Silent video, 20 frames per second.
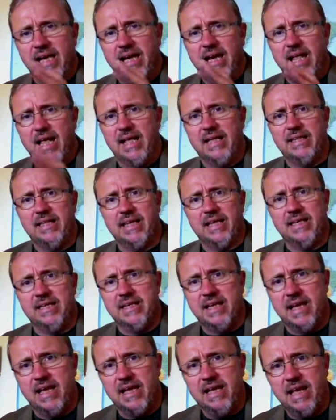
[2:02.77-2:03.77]
a lot that
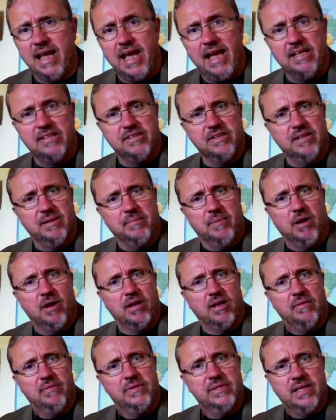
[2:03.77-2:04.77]
day. Actually, the
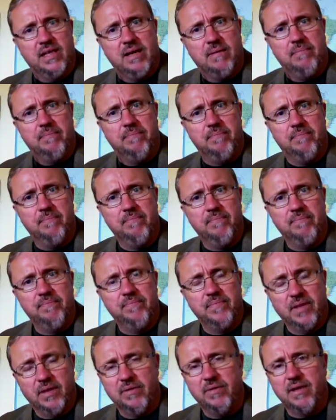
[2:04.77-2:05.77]
market was up.
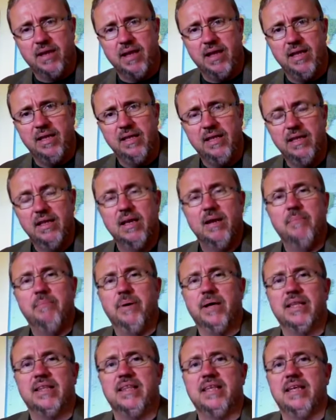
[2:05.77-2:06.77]
Okay?
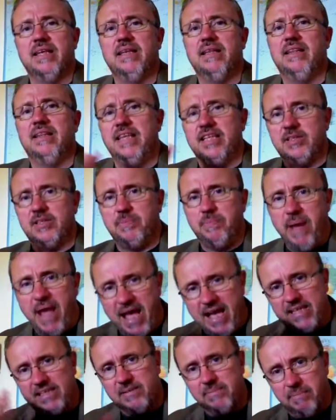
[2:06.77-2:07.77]
But the, this
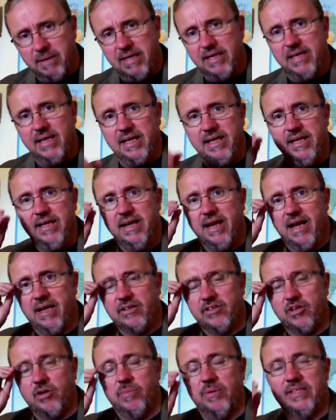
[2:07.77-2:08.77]
past Monday,
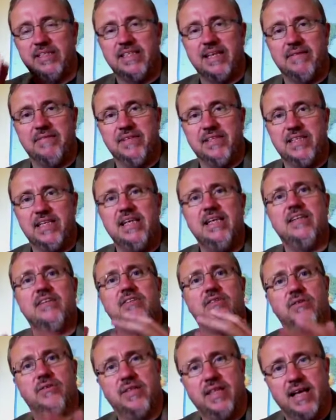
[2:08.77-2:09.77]
October 17th,
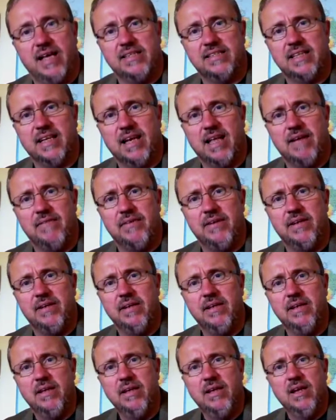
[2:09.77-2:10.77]
2011,
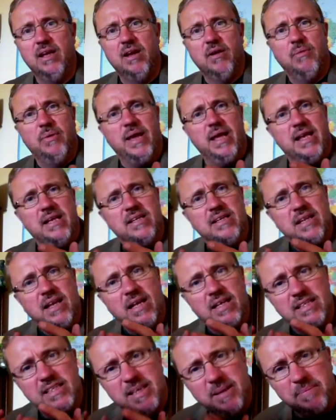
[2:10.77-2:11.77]
we had
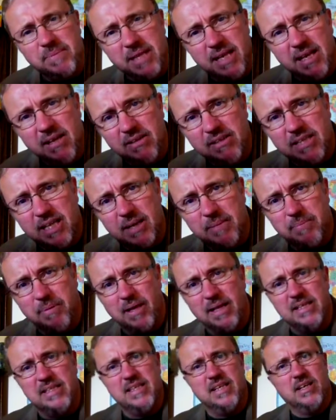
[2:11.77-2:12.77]
something else take
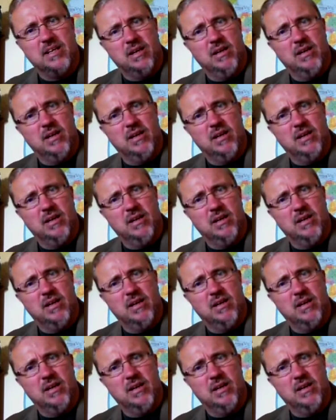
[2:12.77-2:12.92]
place.